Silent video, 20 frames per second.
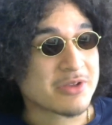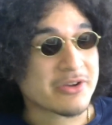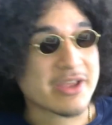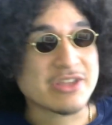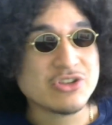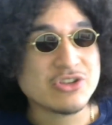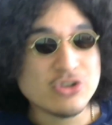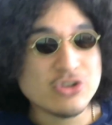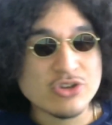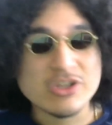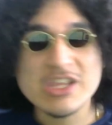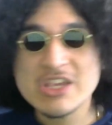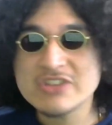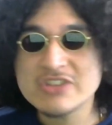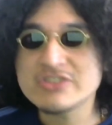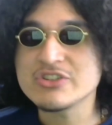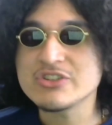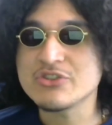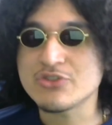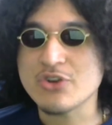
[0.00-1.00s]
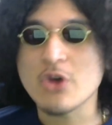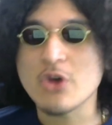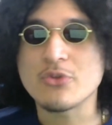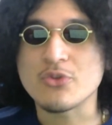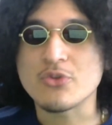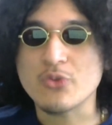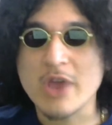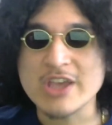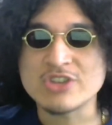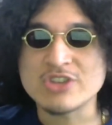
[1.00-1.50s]
okay? You could easily throw
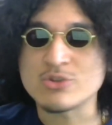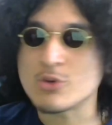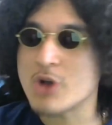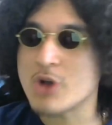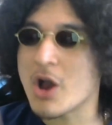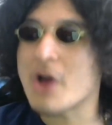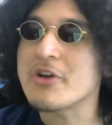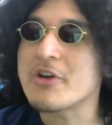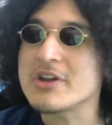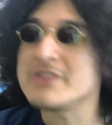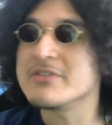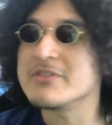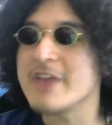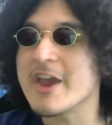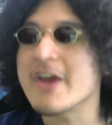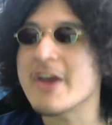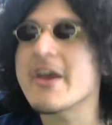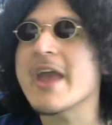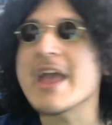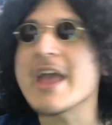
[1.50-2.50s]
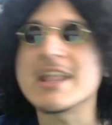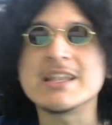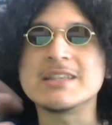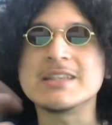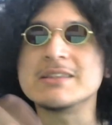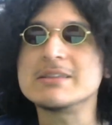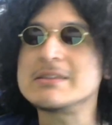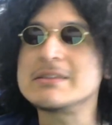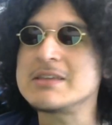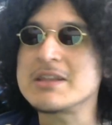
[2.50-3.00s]
the racial card in there
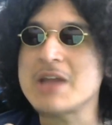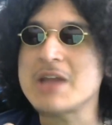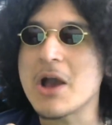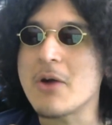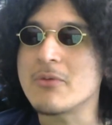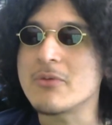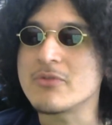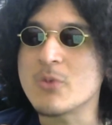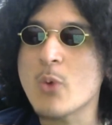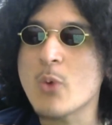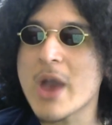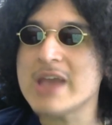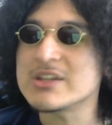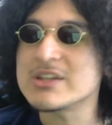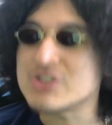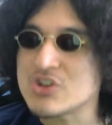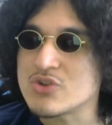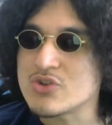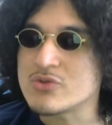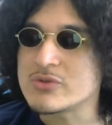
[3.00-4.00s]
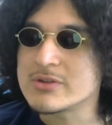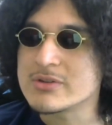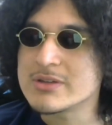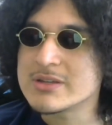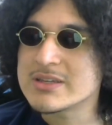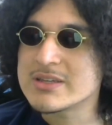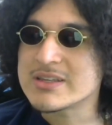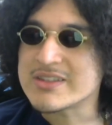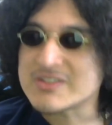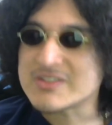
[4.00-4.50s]
and, you know, the white dude,
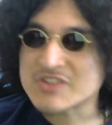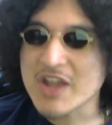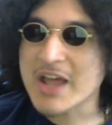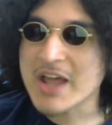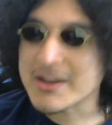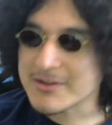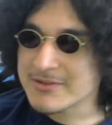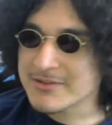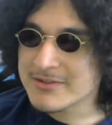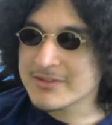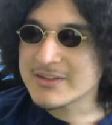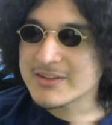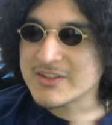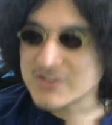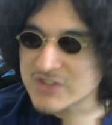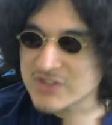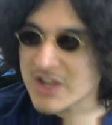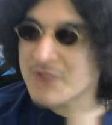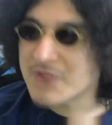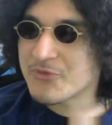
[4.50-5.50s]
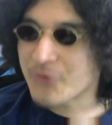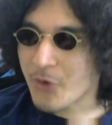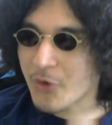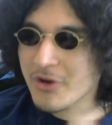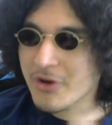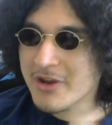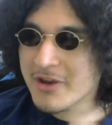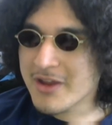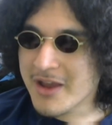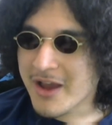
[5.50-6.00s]
he's done
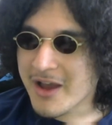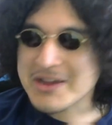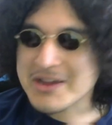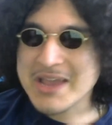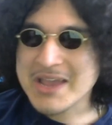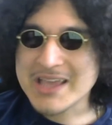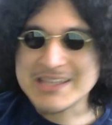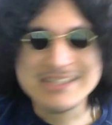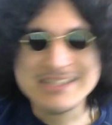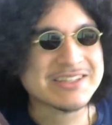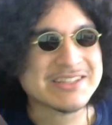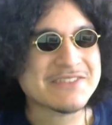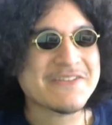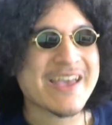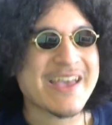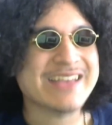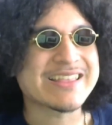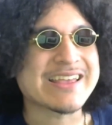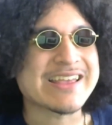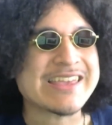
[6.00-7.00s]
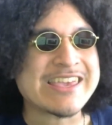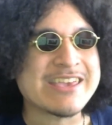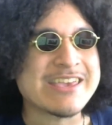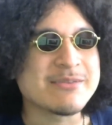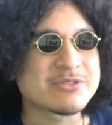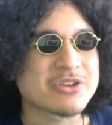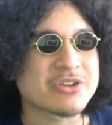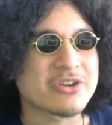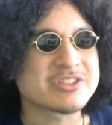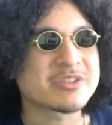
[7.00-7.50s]
for, okay? So the fact that
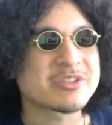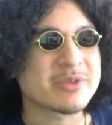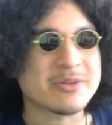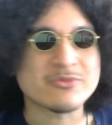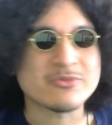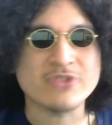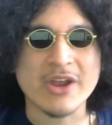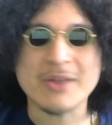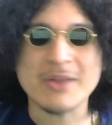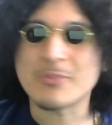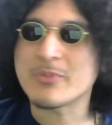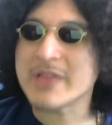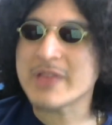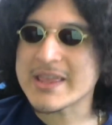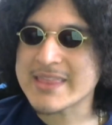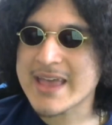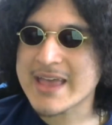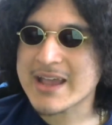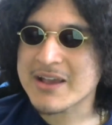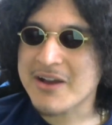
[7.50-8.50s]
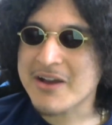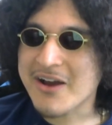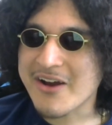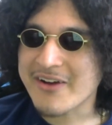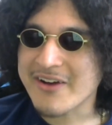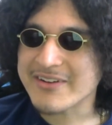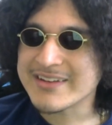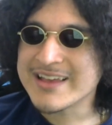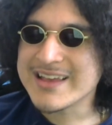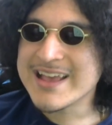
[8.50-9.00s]
Keemstar is trying to play that
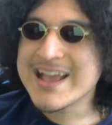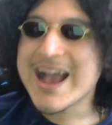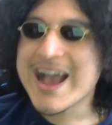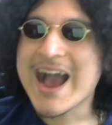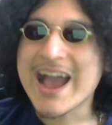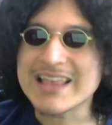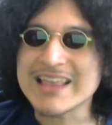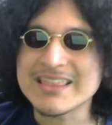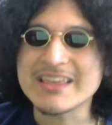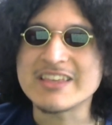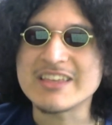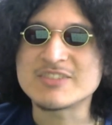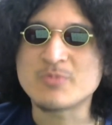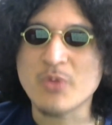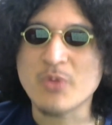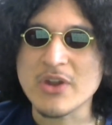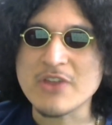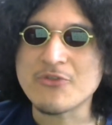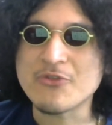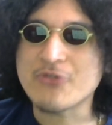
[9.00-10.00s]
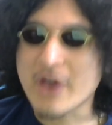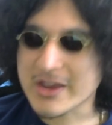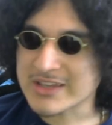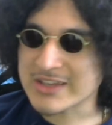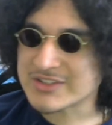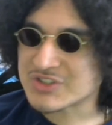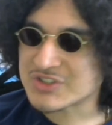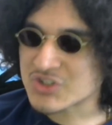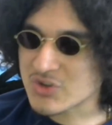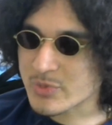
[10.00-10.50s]
card, I think is pretty
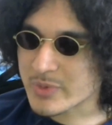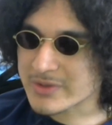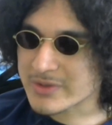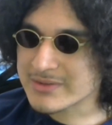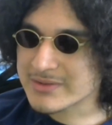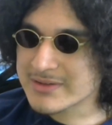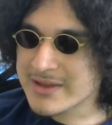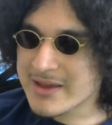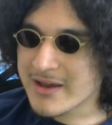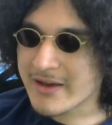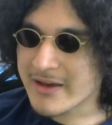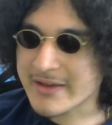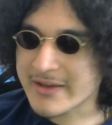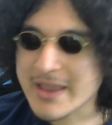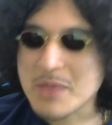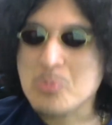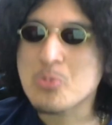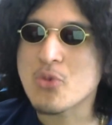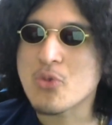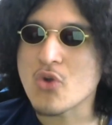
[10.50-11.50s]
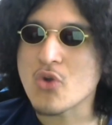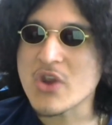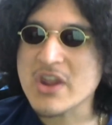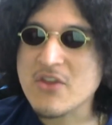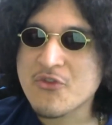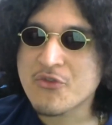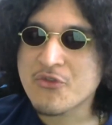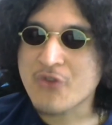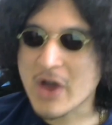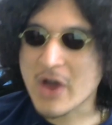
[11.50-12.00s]
fucking stupid. Okay,
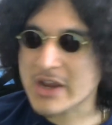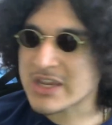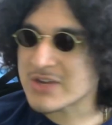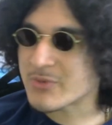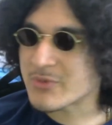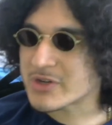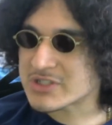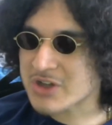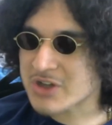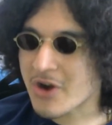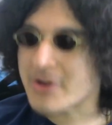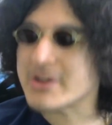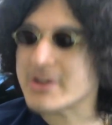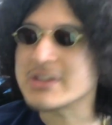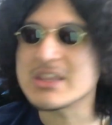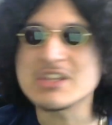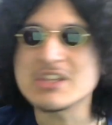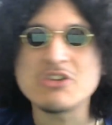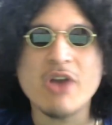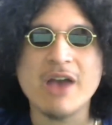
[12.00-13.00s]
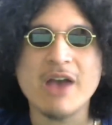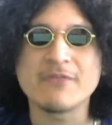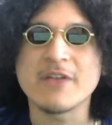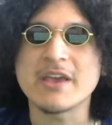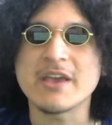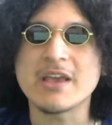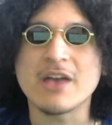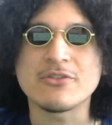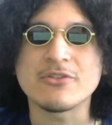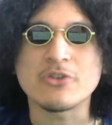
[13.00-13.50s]
pretty fucking retarded. Then you have,
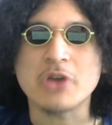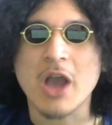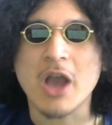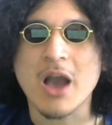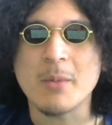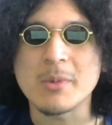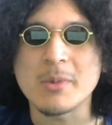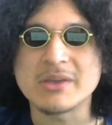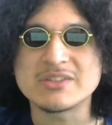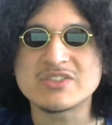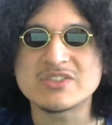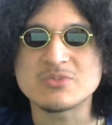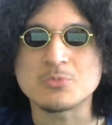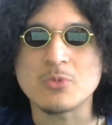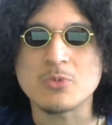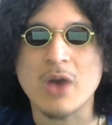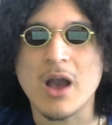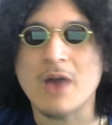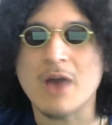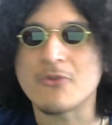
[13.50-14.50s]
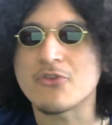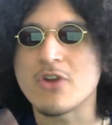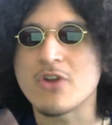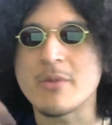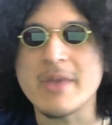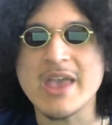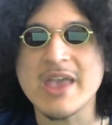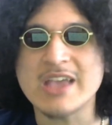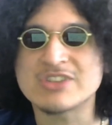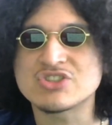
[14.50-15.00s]
like, other comments
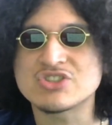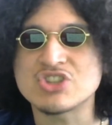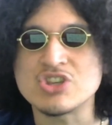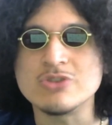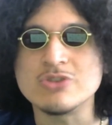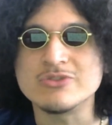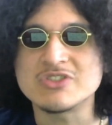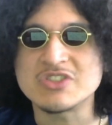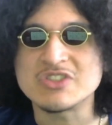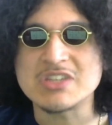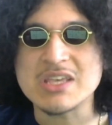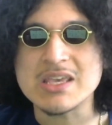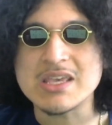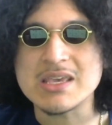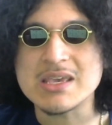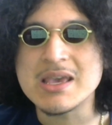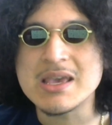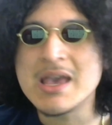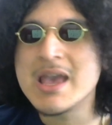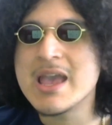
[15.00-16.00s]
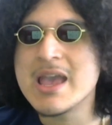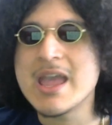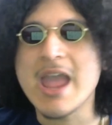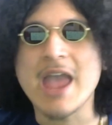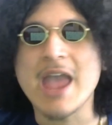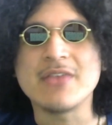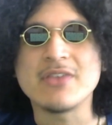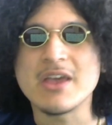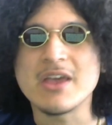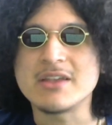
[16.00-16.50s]
from XQC
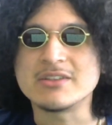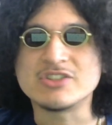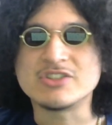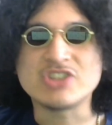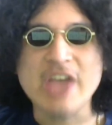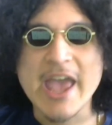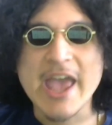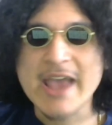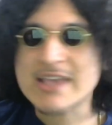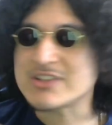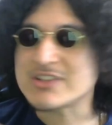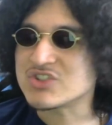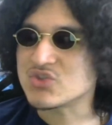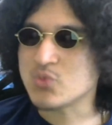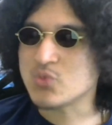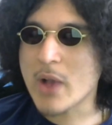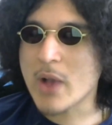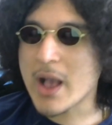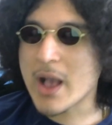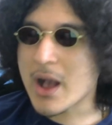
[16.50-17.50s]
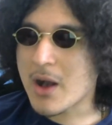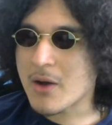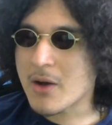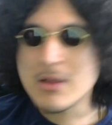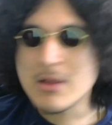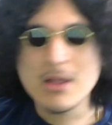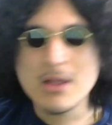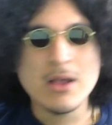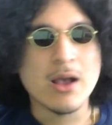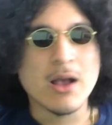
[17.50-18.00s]
and then Jack as well.